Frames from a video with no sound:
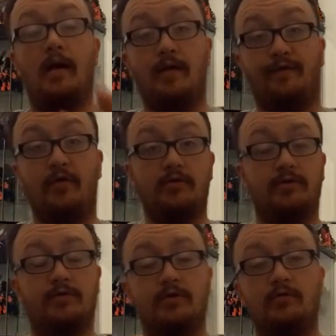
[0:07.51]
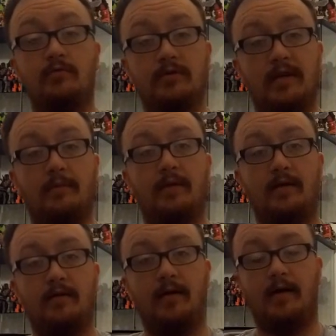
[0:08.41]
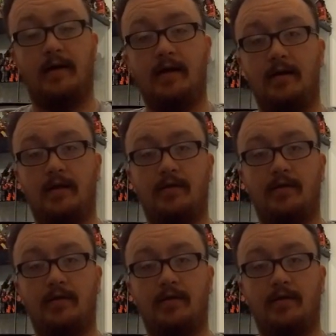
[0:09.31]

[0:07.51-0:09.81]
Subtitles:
Hey there folks, so Tim here again.